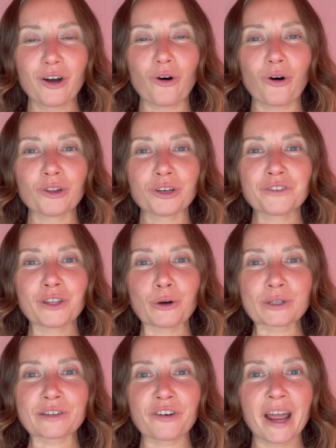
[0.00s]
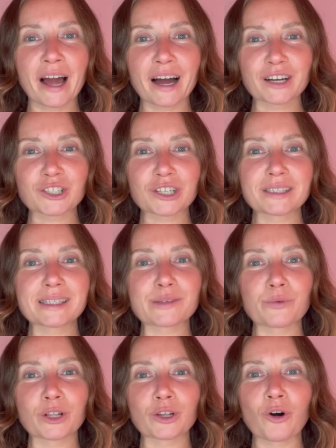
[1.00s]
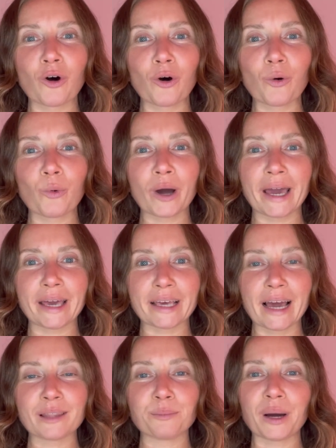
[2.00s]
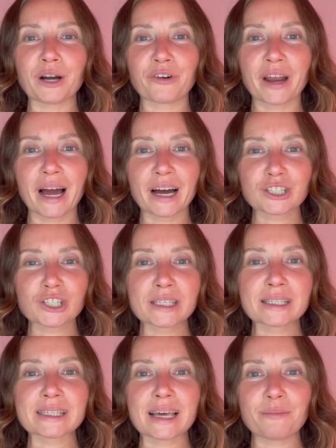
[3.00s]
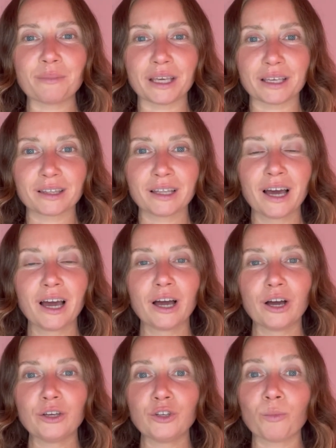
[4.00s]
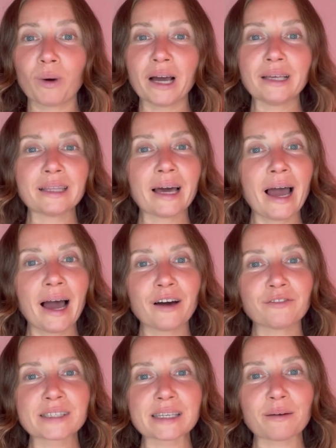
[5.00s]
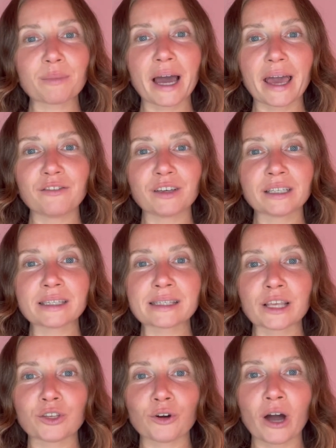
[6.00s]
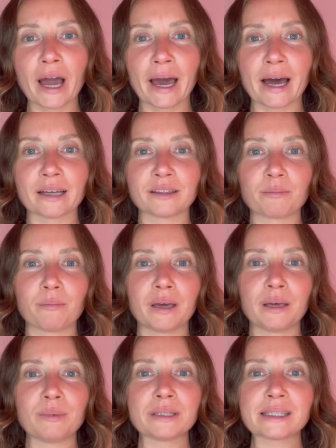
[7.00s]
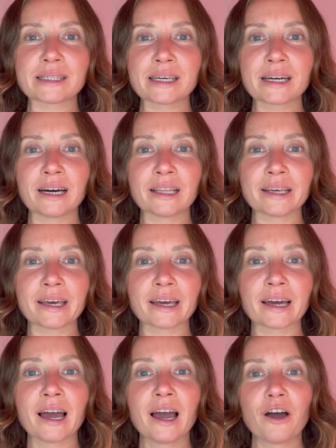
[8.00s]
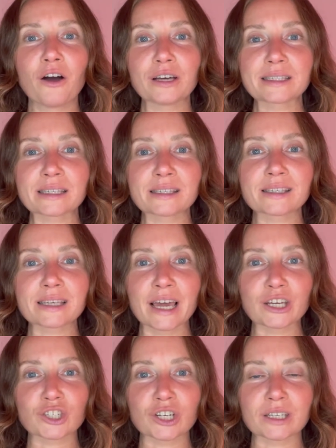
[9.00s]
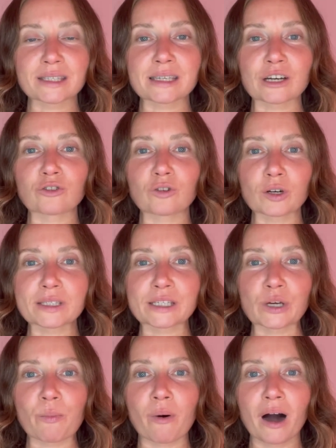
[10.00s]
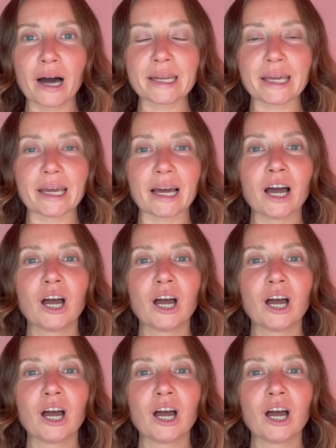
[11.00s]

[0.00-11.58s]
All of those reactions will go away, and by reactions I mean you might have some heaviness in your head, maybe tingling sensations across your body,